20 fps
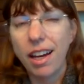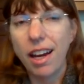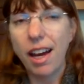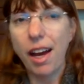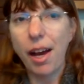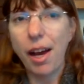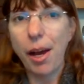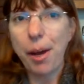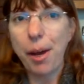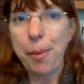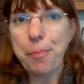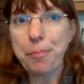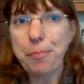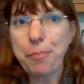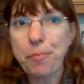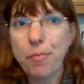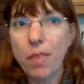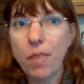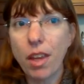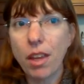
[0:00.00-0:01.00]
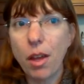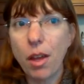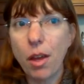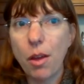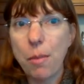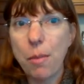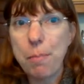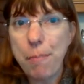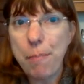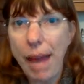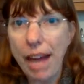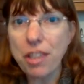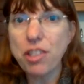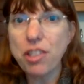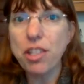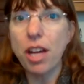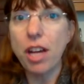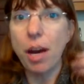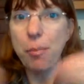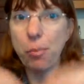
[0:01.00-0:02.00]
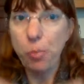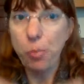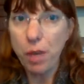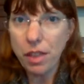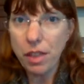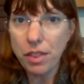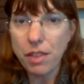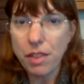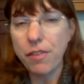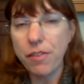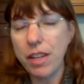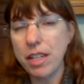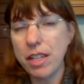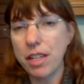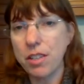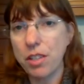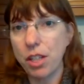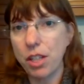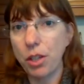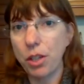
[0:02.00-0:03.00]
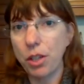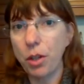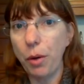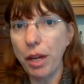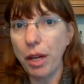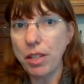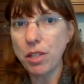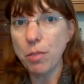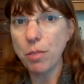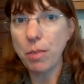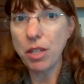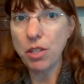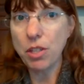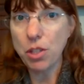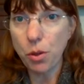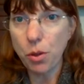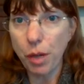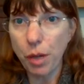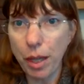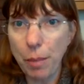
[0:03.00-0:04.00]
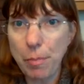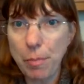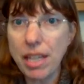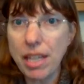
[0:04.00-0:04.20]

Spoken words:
matched up with the fitness that you're going to be doing.